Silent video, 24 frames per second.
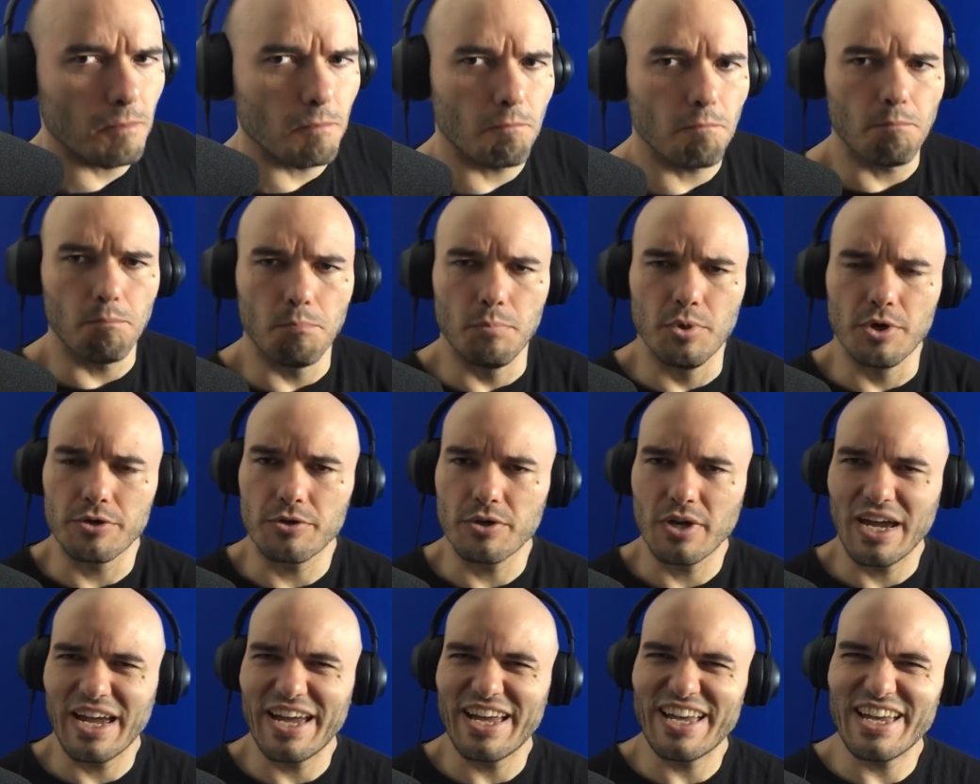But
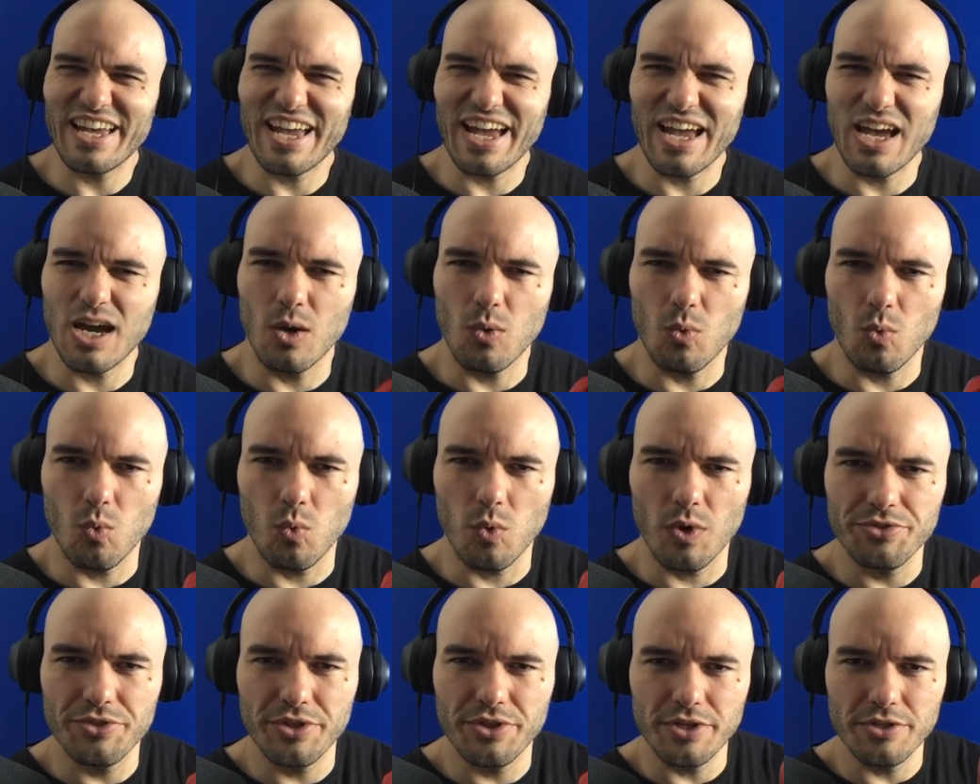
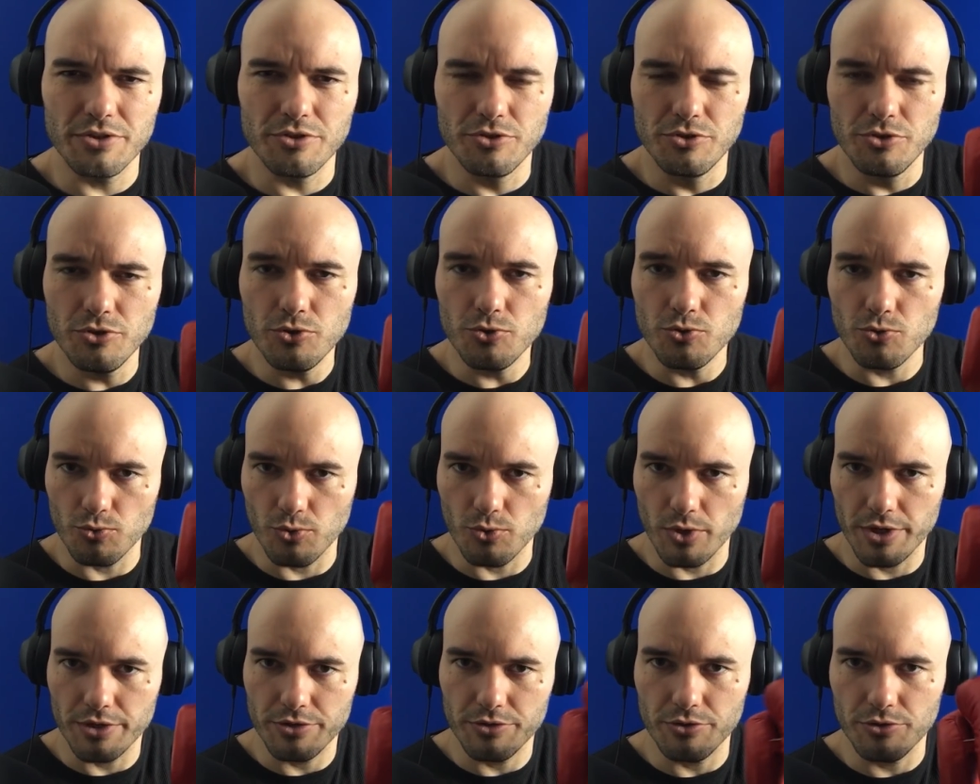what they
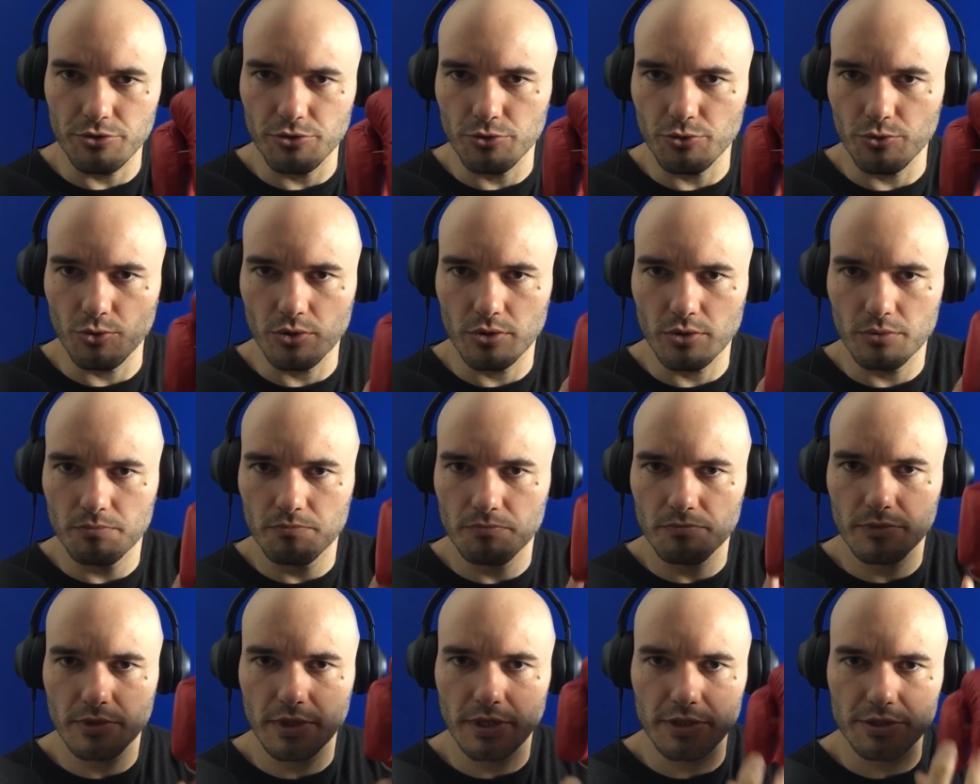do,
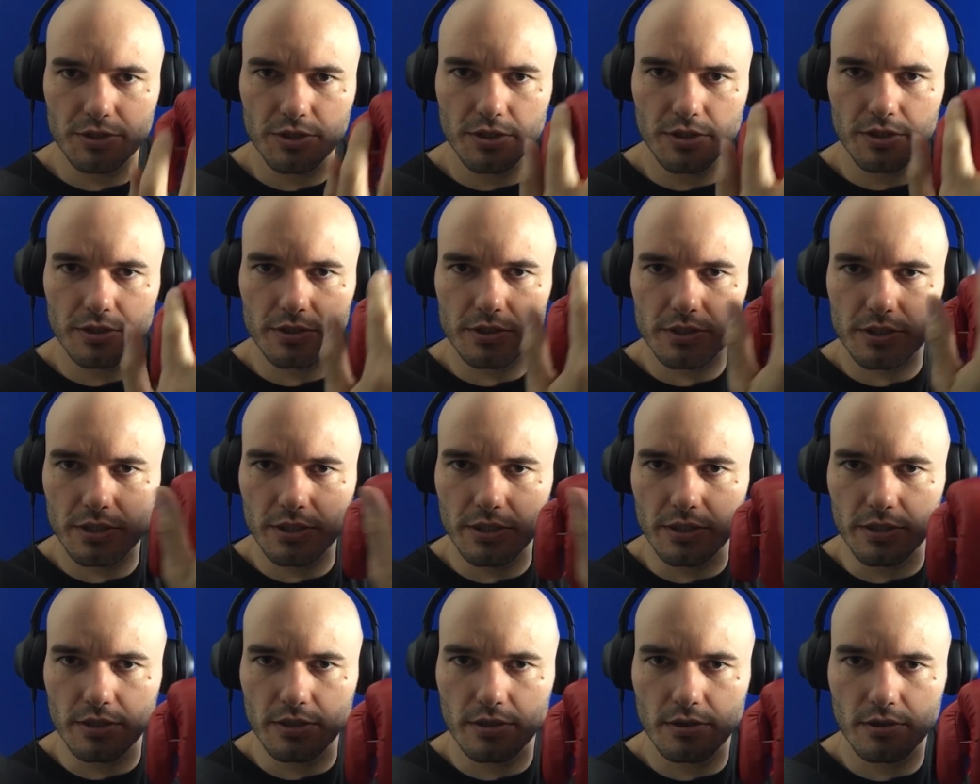as you can
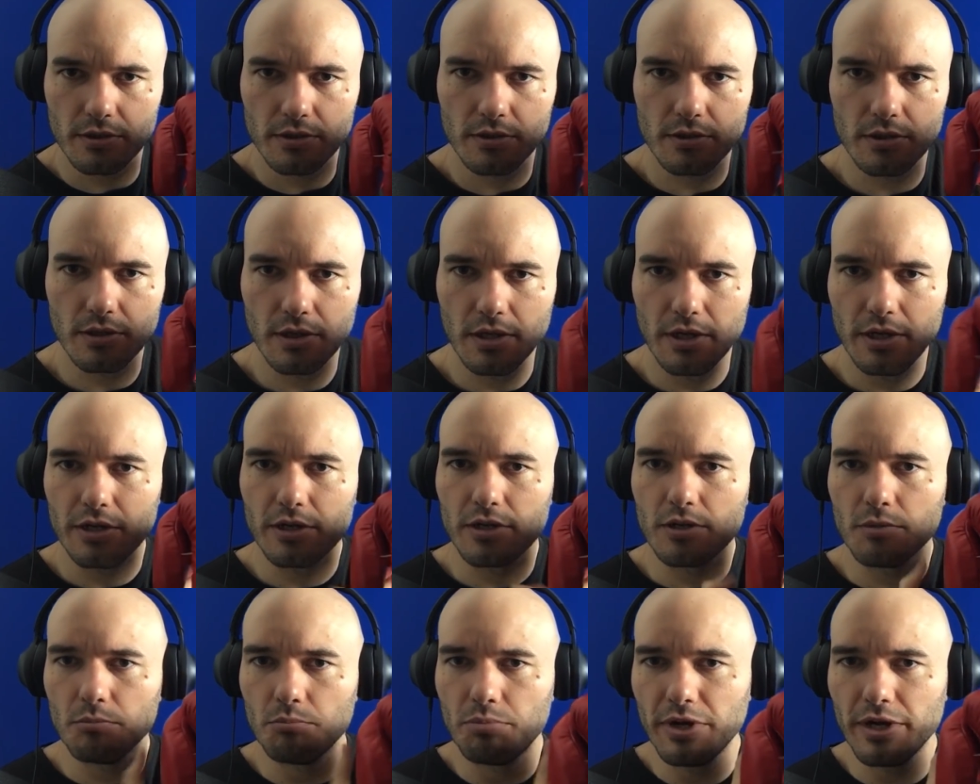see,
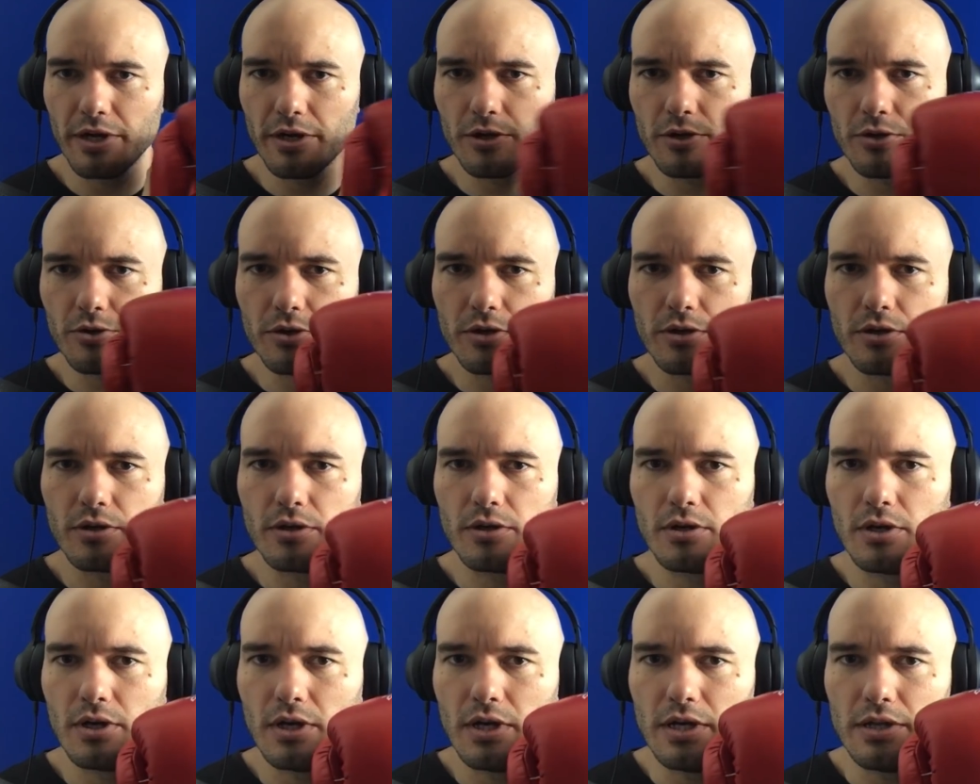compare
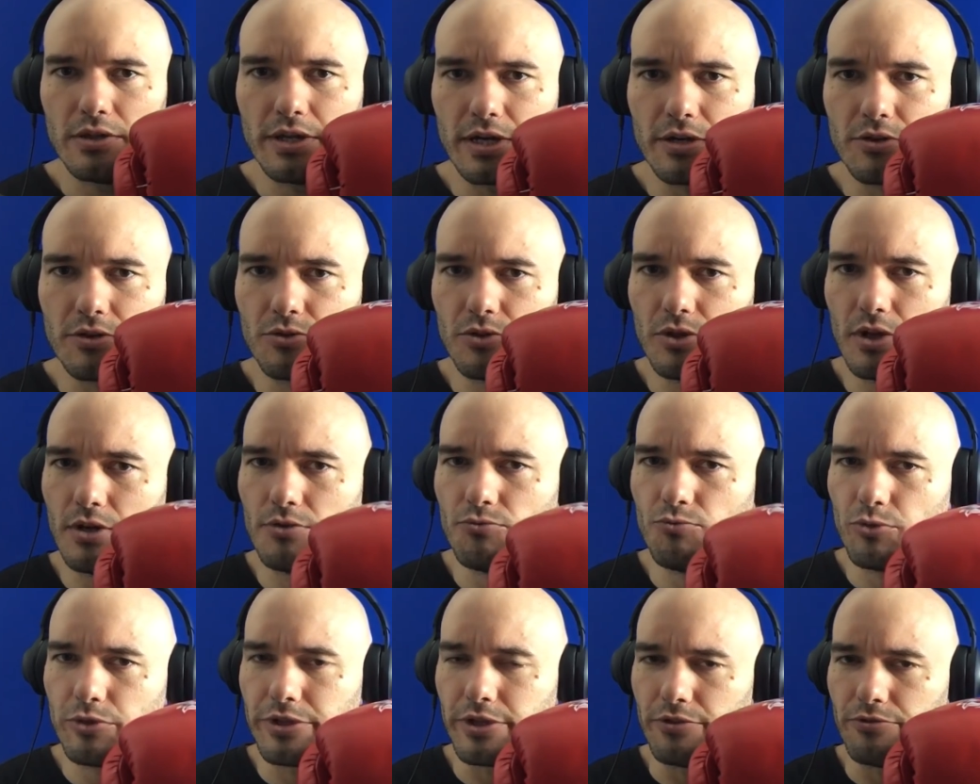that
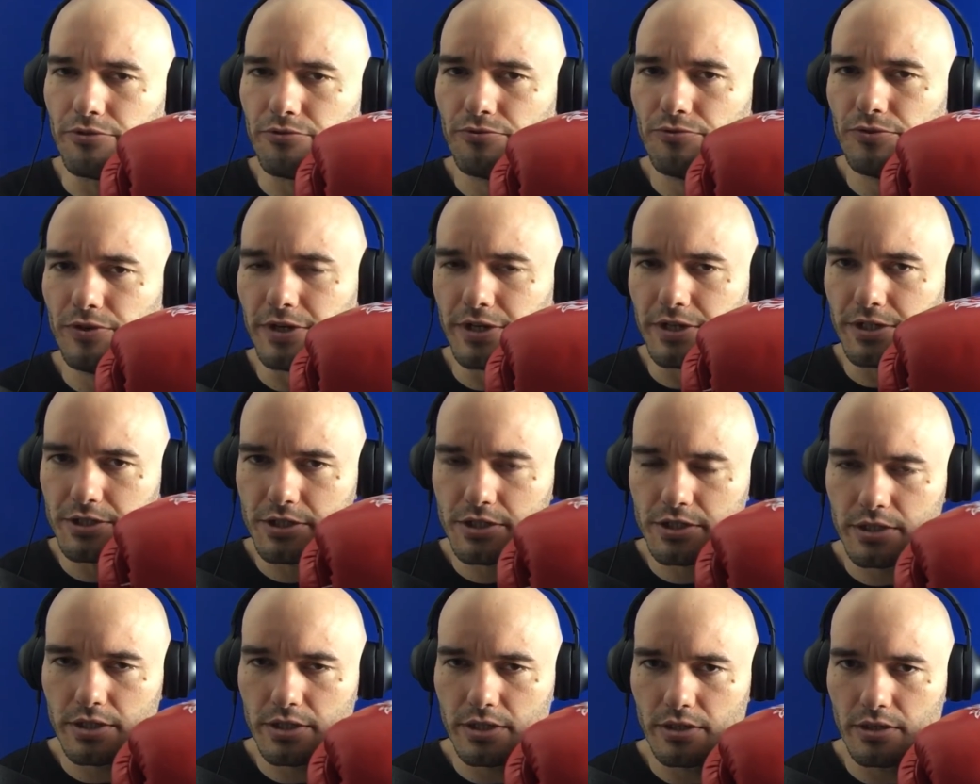glove with a
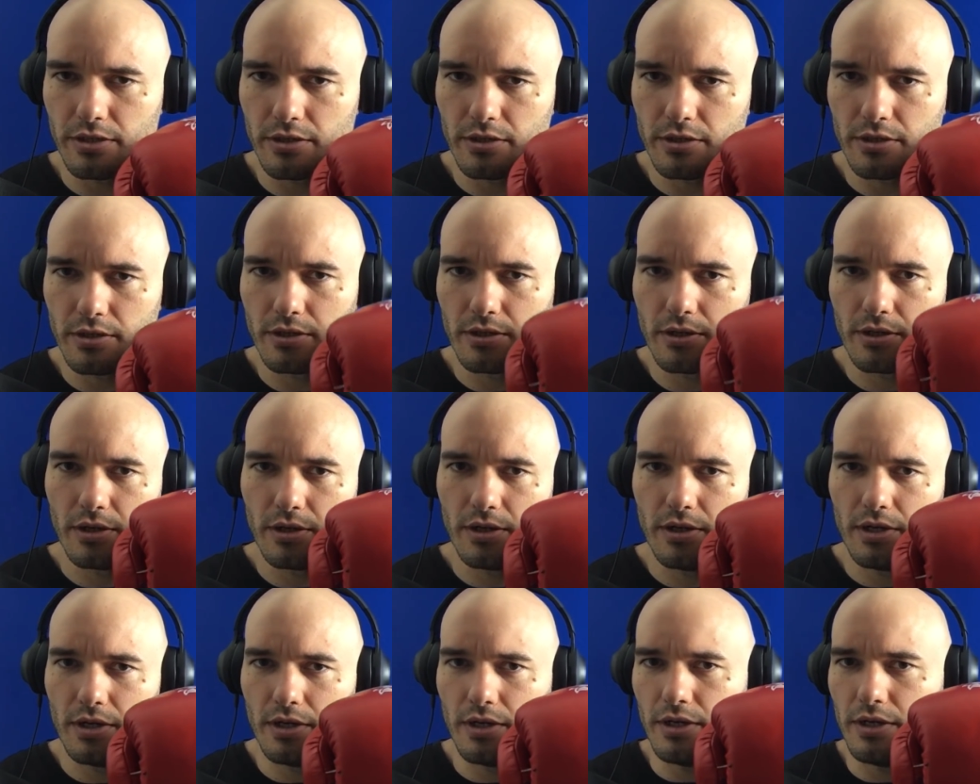fist.
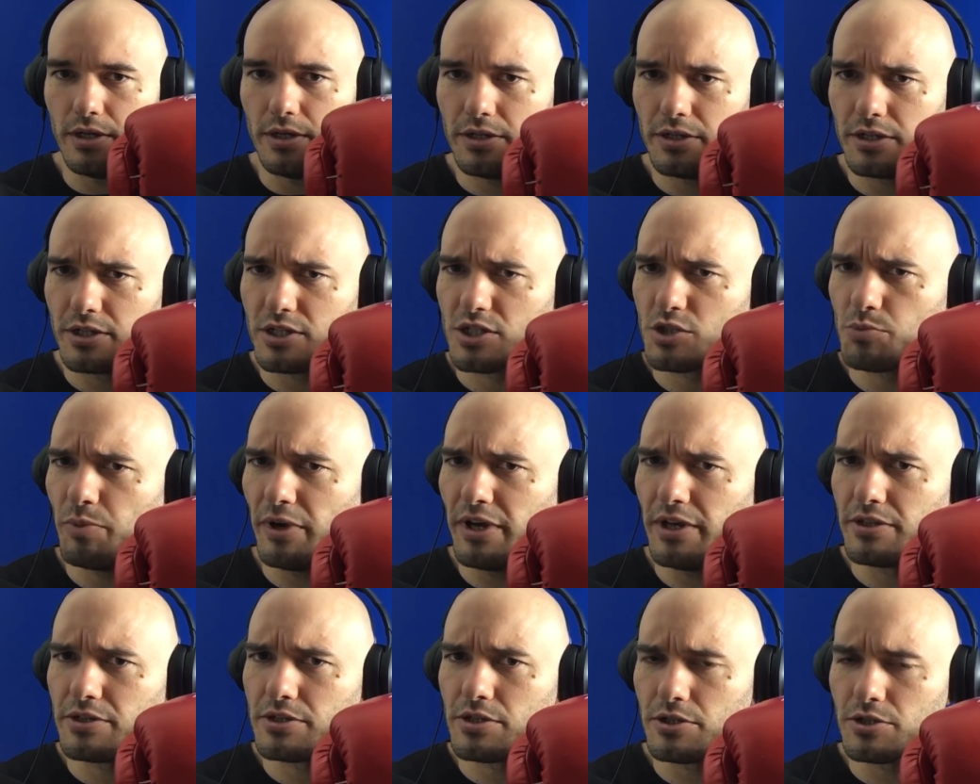It
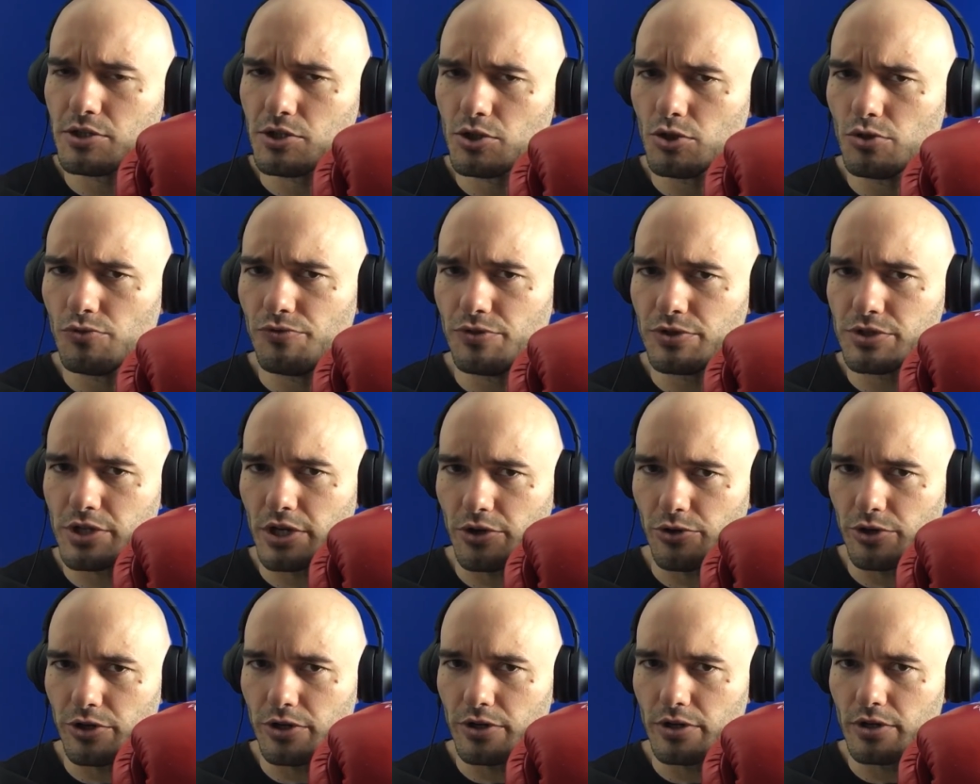expands the surface
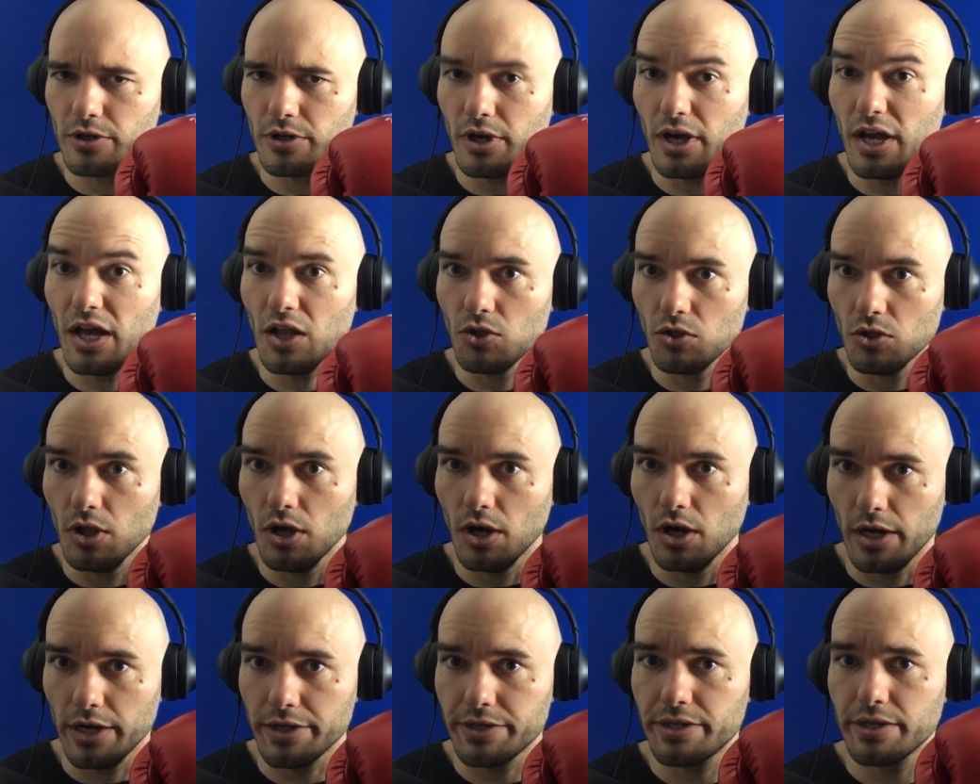area a
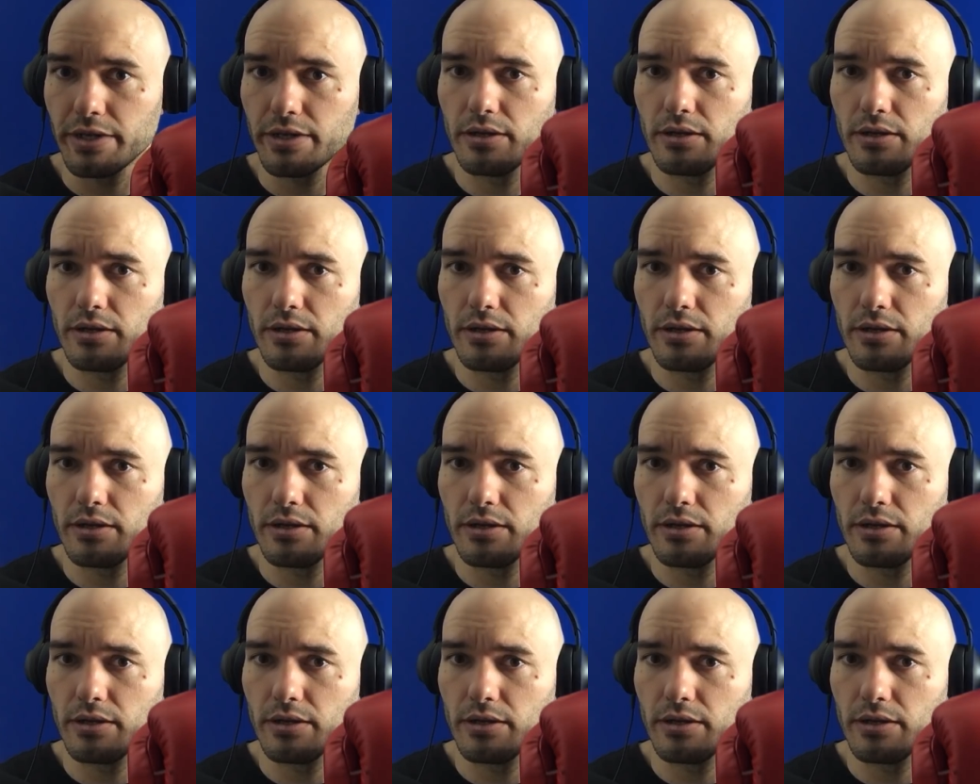lot.